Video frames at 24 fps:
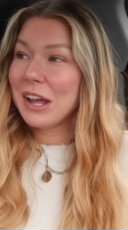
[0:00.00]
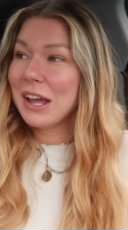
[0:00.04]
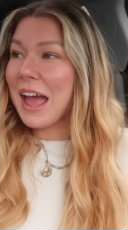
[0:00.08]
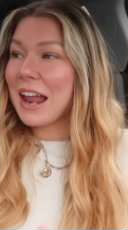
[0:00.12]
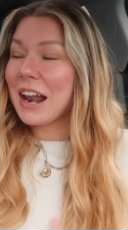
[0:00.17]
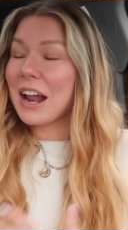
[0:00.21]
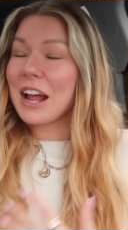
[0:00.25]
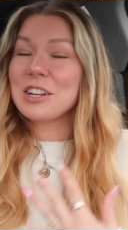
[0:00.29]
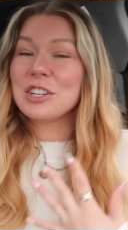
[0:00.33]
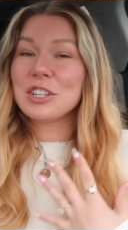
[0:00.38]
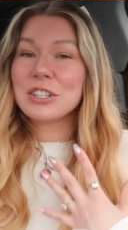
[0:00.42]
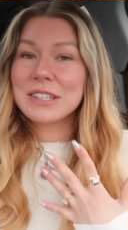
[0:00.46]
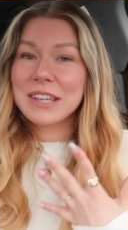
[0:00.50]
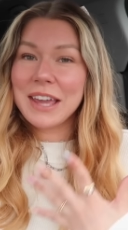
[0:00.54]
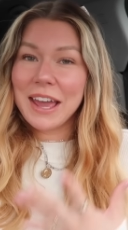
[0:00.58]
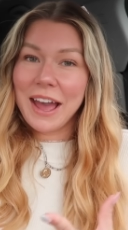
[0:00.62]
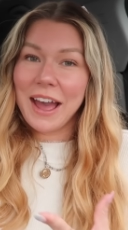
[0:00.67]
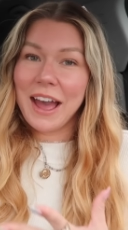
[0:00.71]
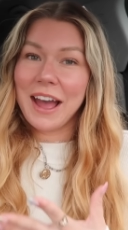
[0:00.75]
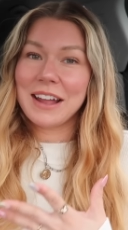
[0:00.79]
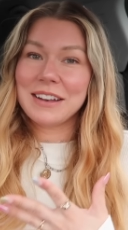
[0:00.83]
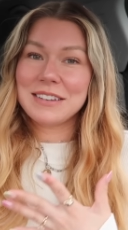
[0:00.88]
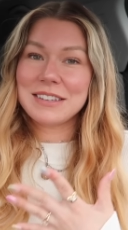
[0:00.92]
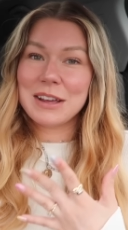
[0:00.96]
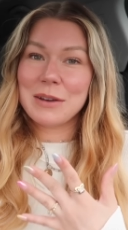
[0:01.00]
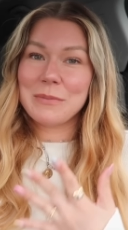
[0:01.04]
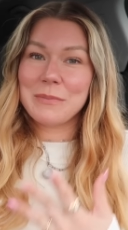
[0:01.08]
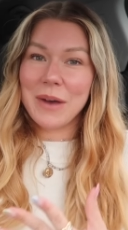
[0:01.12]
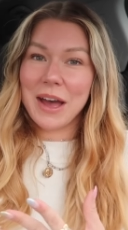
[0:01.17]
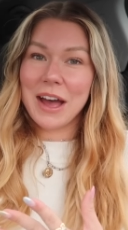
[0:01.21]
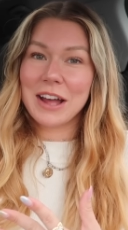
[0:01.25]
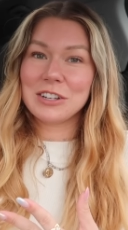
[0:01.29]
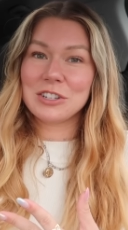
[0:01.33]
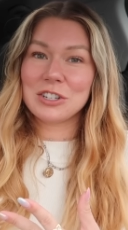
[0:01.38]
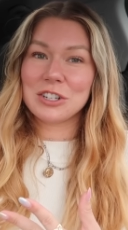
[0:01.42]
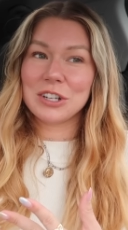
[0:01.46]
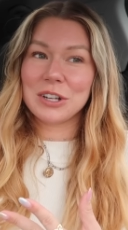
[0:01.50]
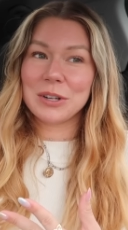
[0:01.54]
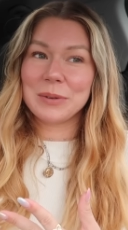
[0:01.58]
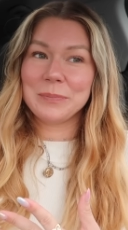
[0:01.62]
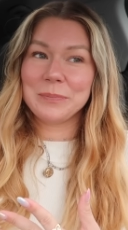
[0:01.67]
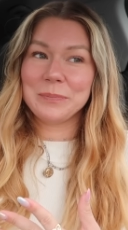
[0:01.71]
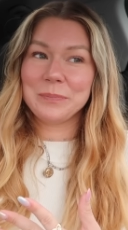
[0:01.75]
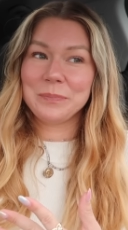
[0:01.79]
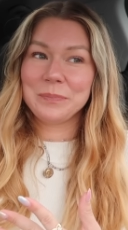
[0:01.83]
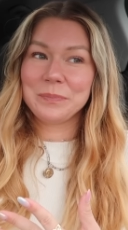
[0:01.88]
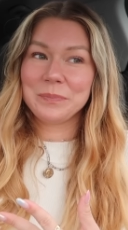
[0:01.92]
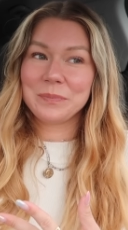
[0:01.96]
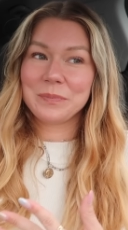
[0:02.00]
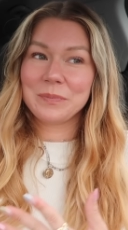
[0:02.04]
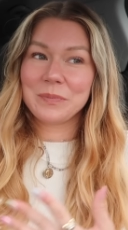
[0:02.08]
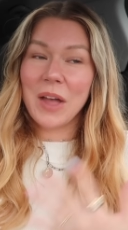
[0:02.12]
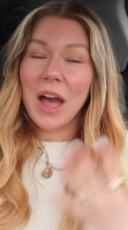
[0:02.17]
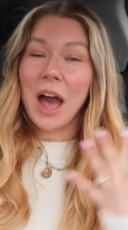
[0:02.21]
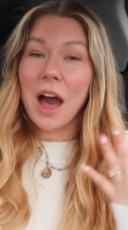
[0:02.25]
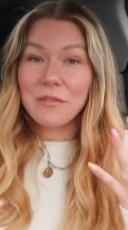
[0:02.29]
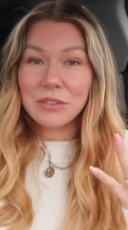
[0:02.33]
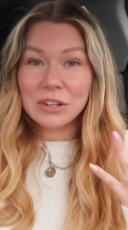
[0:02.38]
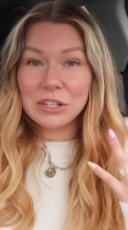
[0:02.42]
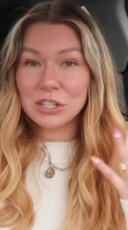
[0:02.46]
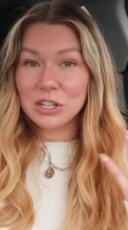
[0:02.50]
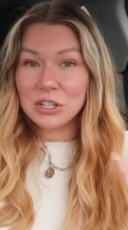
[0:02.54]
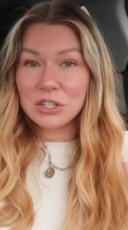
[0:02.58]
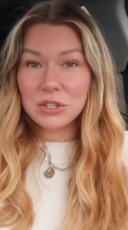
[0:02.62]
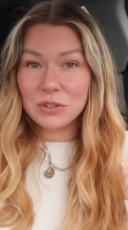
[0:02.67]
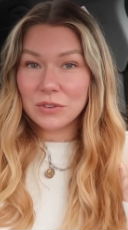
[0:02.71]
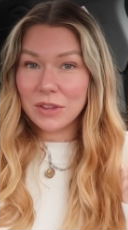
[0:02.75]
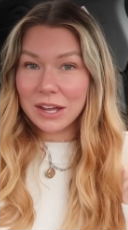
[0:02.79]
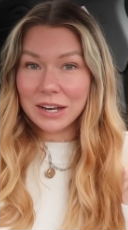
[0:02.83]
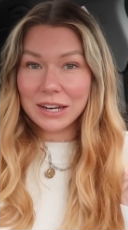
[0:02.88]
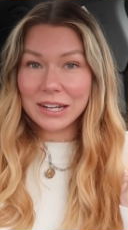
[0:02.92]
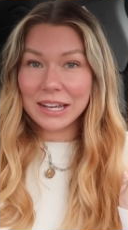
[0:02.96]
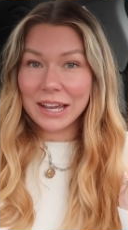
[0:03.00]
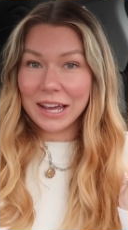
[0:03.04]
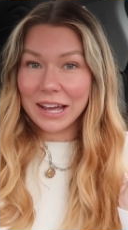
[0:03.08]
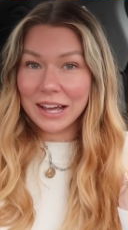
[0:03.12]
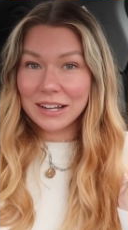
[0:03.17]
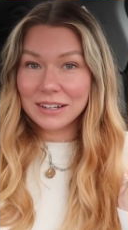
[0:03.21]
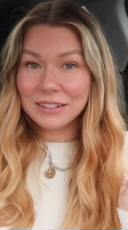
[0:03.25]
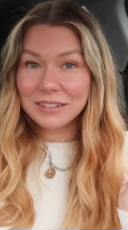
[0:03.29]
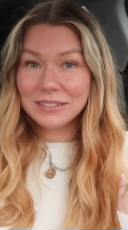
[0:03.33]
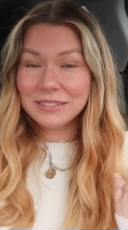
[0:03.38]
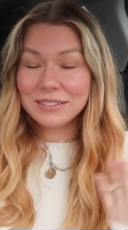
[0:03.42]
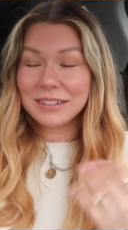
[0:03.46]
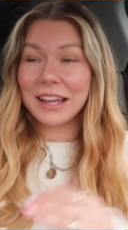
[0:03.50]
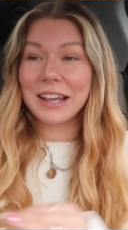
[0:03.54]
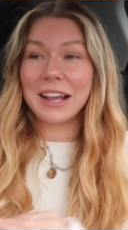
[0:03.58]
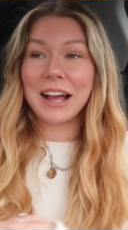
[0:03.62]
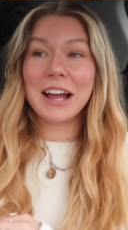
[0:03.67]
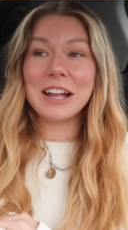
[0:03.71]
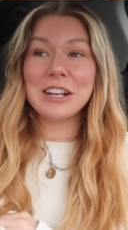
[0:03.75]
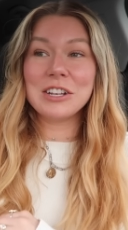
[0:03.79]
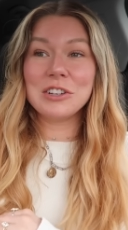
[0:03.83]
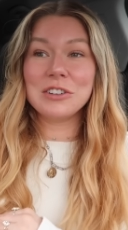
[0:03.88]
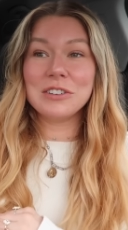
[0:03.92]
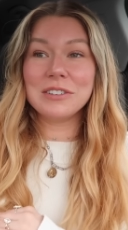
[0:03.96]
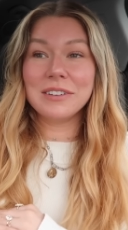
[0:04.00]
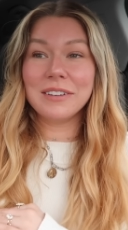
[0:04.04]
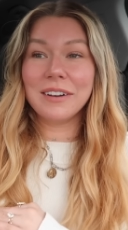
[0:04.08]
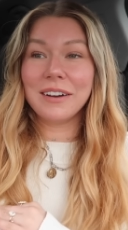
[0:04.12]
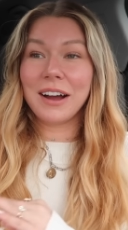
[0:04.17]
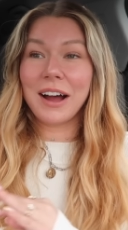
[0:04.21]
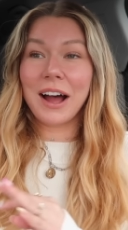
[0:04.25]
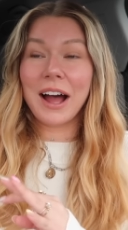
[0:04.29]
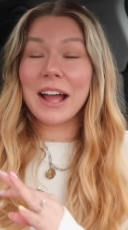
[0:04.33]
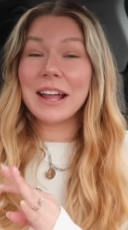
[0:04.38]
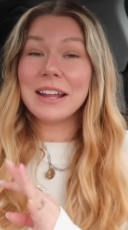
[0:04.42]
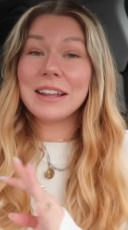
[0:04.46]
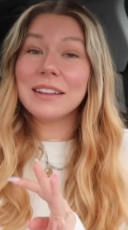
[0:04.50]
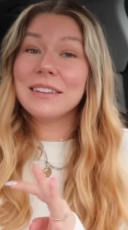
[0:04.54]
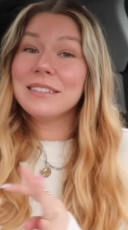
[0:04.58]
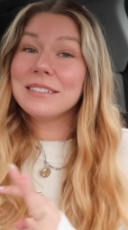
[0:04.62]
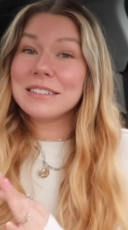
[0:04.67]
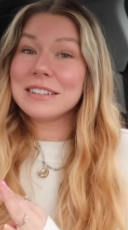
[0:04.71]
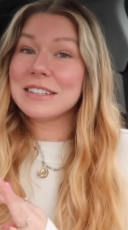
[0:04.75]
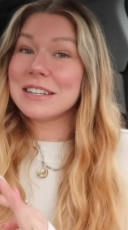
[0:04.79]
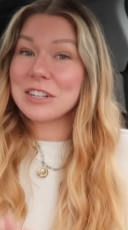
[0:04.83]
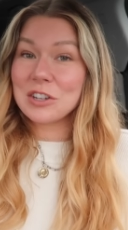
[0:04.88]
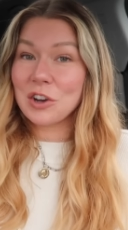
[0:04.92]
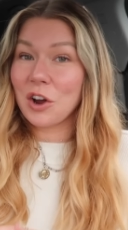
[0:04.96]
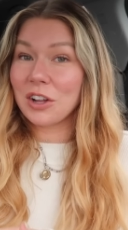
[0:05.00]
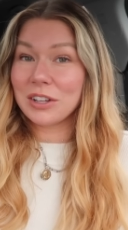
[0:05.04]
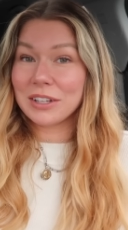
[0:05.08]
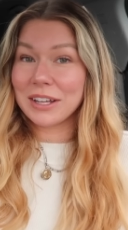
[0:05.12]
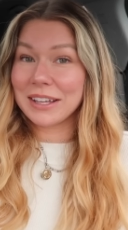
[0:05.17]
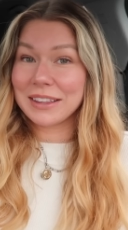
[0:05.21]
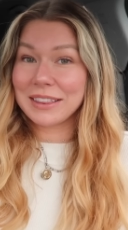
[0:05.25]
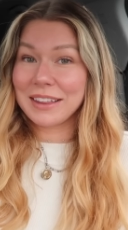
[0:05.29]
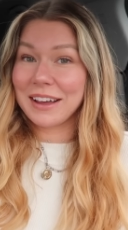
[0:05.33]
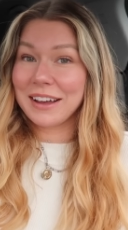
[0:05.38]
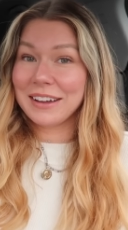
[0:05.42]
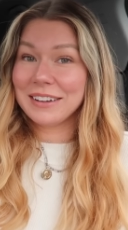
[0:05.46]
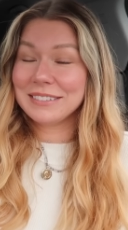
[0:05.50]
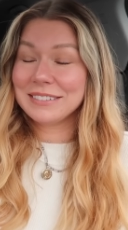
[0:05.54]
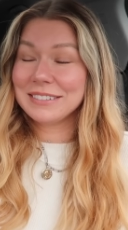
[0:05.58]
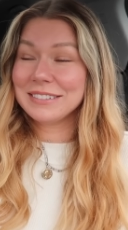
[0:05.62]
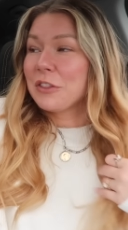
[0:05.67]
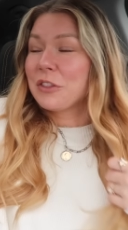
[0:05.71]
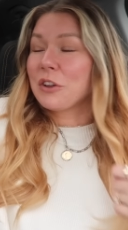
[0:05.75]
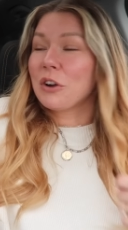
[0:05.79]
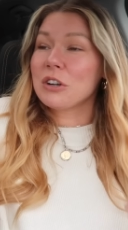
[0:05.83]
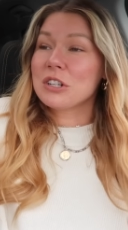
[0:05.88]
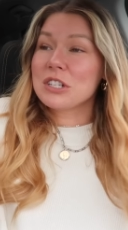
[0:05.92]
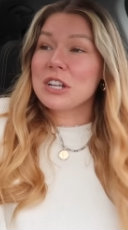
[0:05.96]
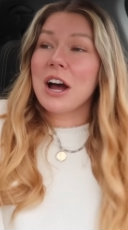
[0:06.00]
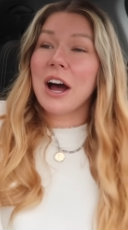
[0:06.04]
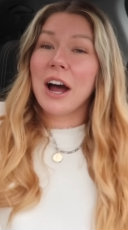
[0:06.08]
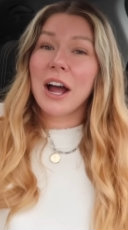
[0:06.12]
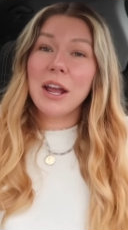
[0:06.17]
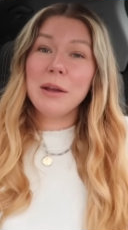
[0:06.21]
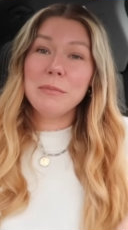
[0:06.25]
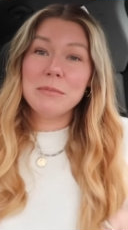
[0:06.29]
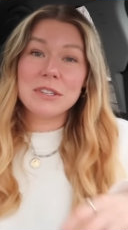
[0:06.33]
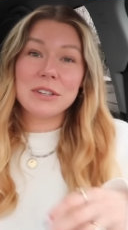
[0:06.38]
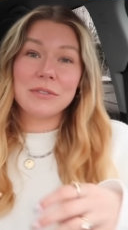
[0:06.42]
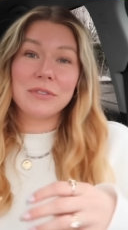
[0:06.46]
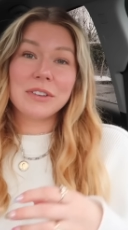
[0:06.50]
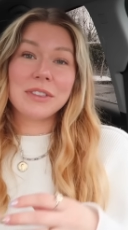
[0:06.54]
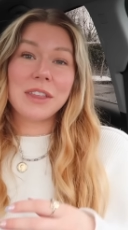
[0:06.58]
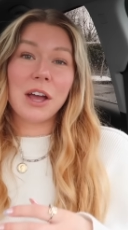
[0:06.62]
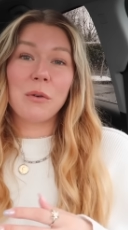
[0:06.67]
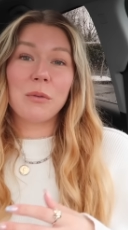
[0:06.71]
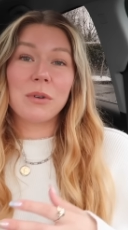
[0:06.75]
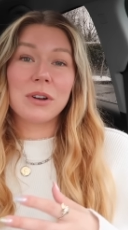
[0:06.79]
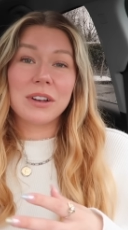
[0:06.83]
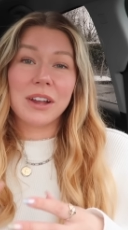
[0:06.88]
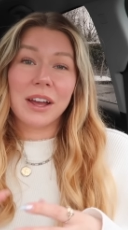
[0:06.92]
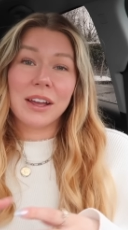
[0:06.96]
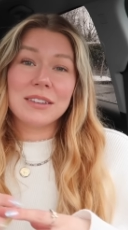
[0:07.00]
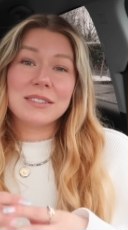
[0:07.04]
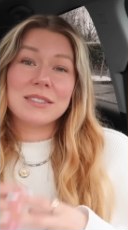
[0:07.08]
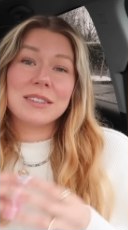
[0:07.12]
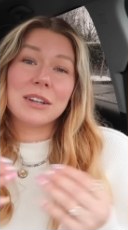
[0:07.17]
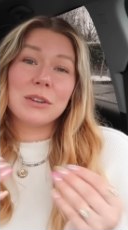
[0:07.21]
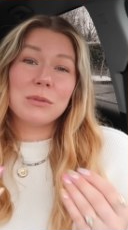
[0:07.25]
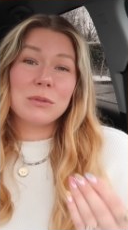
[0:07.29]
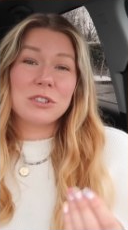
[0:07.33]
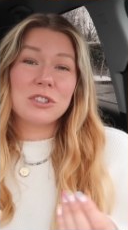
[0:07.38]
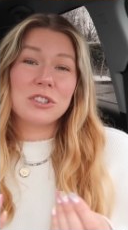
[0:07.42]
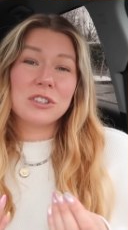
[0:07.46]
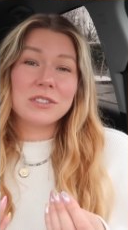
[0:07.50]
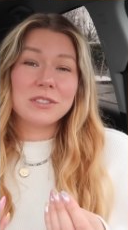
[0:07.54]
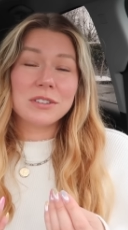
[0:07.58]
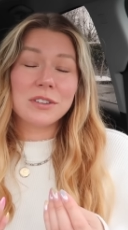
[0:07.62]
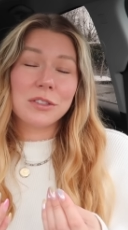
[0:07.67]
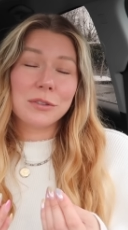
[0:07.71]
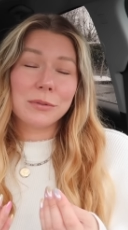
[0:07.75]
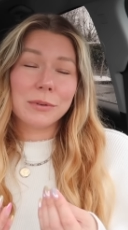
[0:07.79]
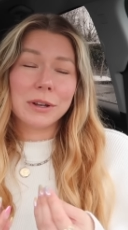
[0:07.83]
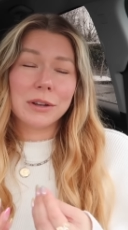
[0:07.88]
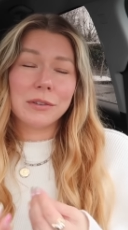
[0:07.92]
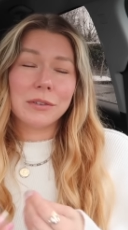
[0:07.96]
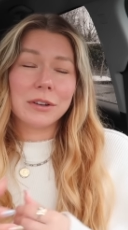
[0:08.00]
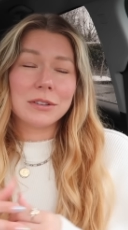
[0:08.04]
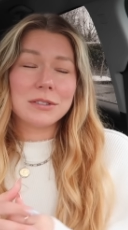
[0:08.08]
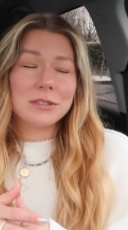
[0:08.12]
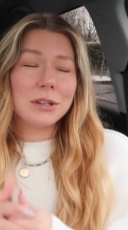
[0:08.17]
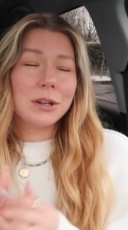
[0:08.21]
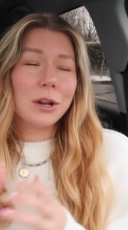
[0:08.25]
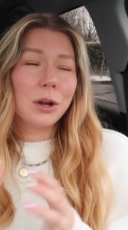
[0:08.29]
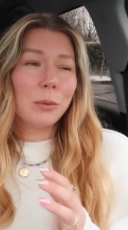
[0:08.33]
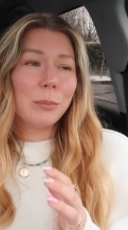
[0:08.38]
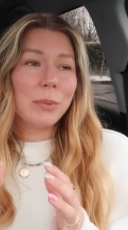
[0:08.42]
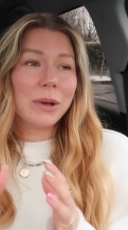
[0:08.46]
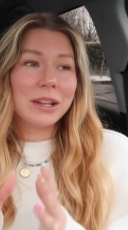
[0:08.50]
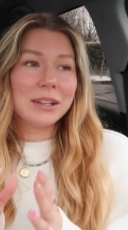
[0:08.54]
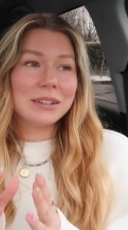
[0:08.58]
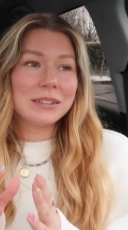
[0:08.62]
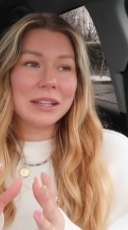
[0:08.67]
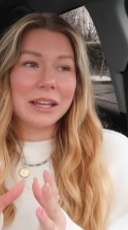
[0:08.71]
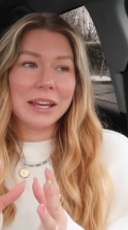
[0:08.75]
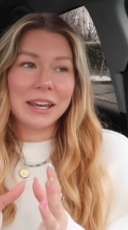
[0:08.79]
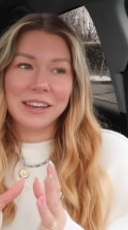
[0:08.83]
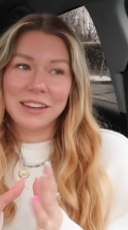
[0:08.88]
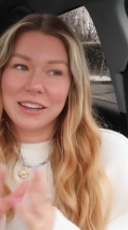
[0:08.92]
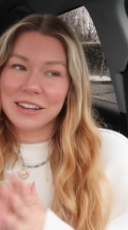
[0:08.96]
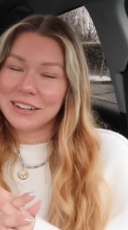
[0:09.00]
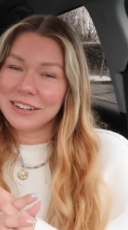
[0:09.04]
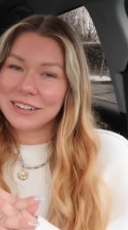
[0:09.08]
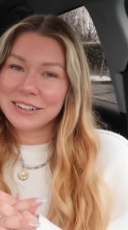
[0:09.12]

And I just can't imagine having to do that again. Like I I did not like that. There are times of it that were nice that it was just the three of us, you know, but like